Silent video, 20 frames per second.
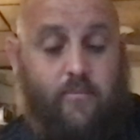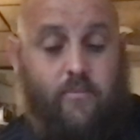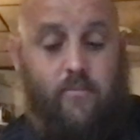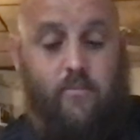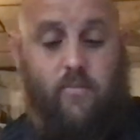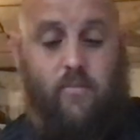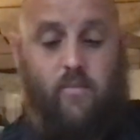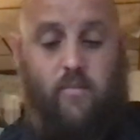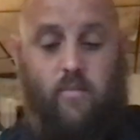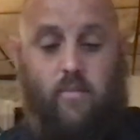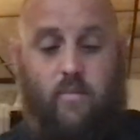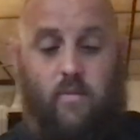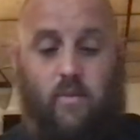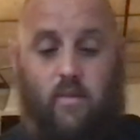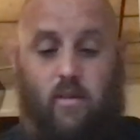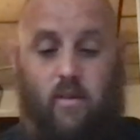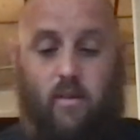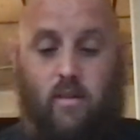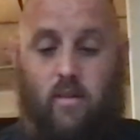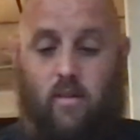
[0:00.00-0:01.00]

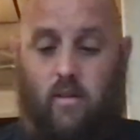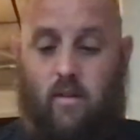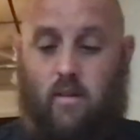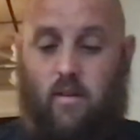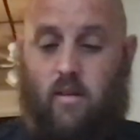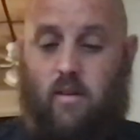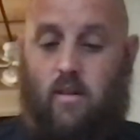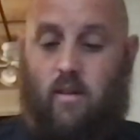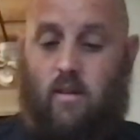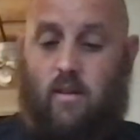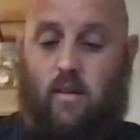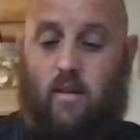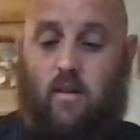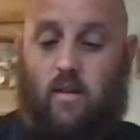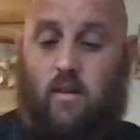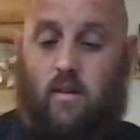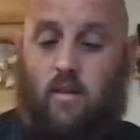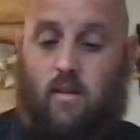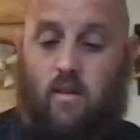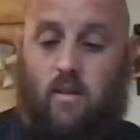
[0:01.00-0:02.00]

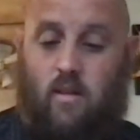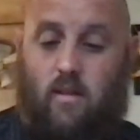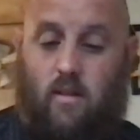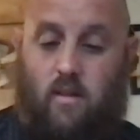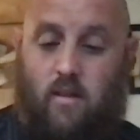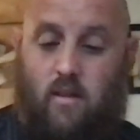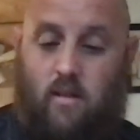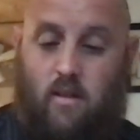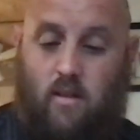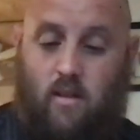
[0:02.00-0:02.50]
(silence)